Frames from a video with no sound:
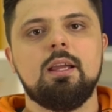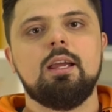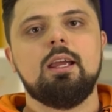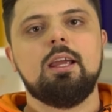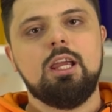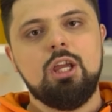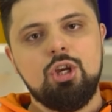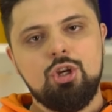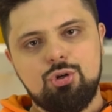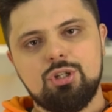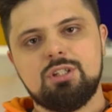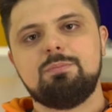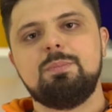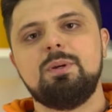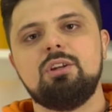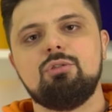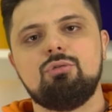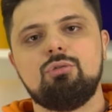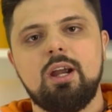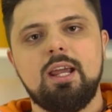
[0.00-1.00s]
issues
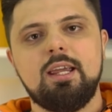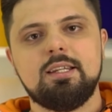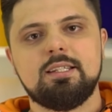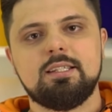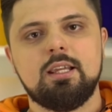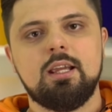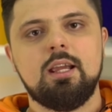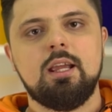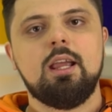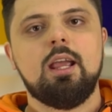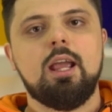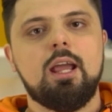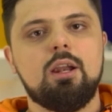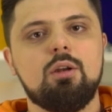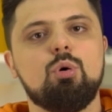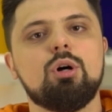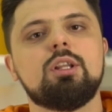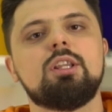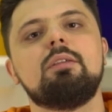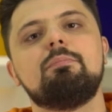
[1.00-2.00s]
being raised, and
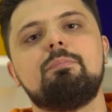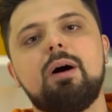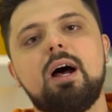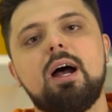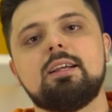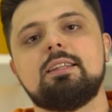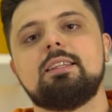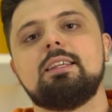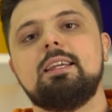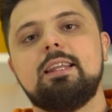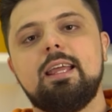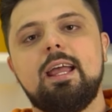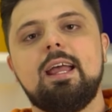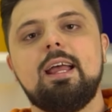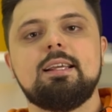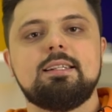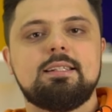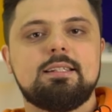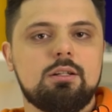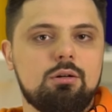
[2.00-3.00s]
what impact it
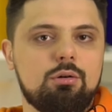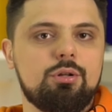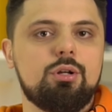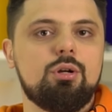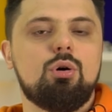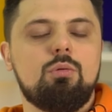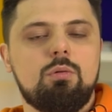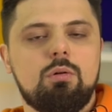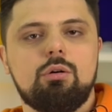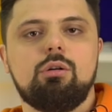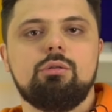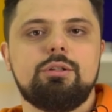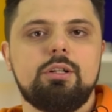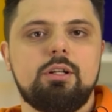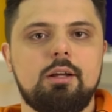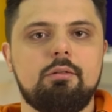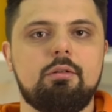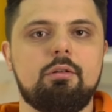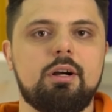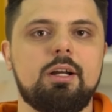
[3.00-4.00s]
has on the overall
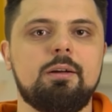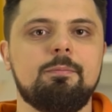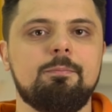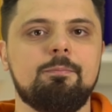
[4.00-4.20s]
delivery.